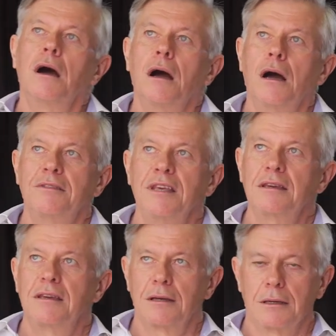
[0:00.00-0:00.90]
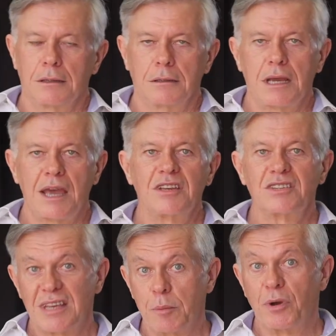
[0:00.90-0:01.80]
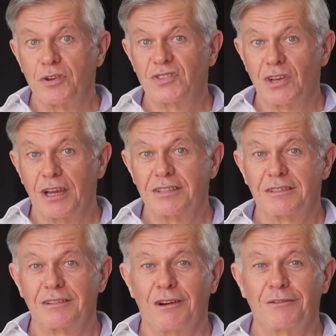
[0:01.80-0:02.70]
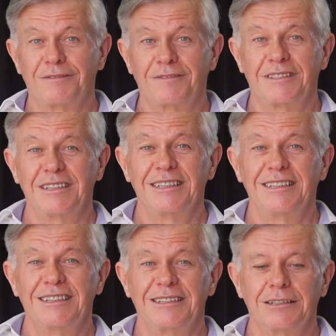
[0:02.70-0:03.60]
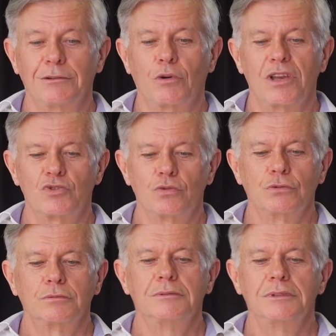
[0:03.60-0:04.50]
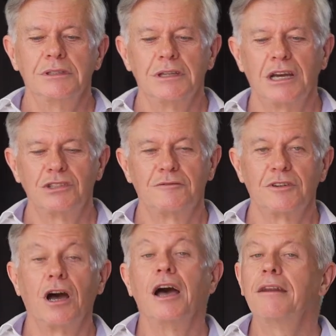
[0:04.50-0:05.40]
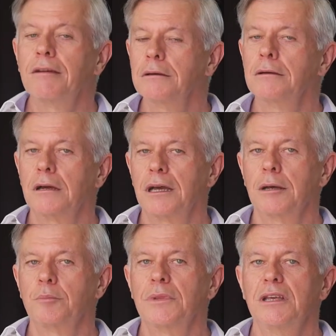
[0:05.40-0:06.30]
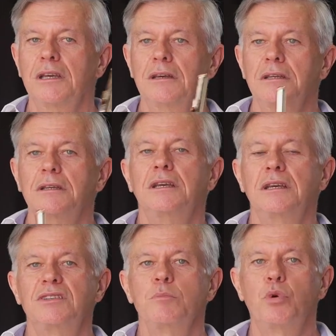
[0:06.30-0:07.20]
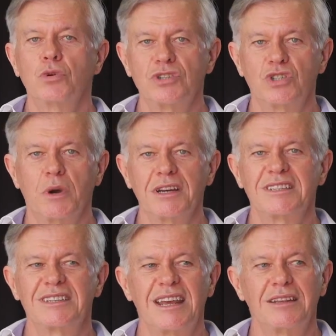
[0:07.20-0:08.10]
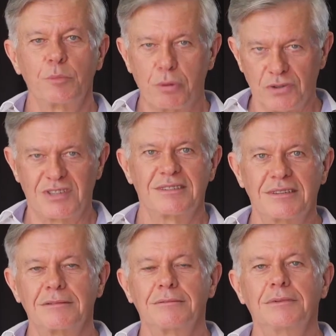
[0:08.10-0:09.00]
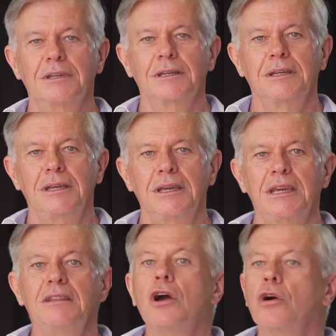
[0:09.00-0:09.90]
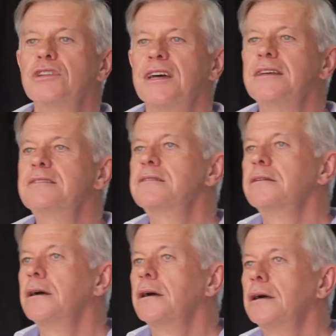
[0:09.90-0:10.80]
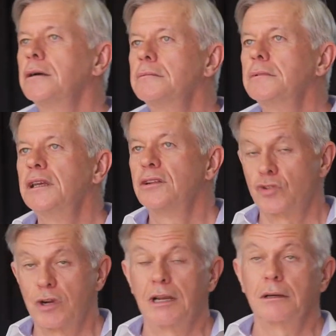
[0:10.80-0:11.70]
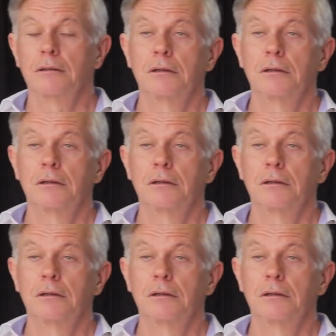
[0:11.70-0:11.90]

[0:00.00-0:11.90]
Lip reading: I think having sat both sides of the orchestral divide, it's important to understand the process. In the old days in Australia,